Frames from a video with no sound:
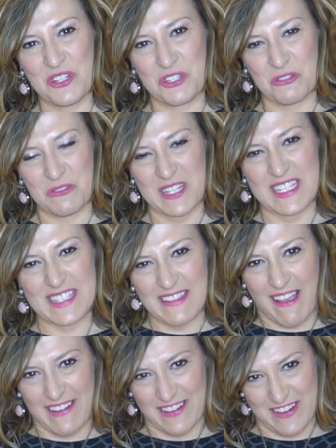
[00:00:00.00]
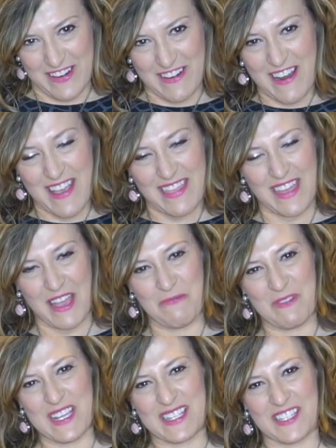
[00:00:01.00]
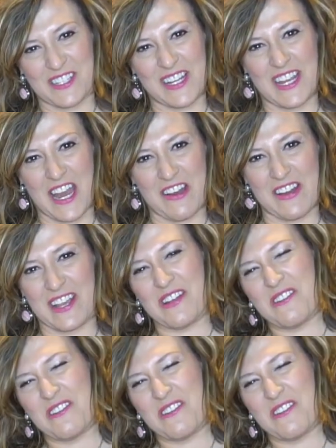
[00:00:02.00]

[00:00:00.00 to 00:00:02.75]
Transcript: jewelry designer that we started carrying,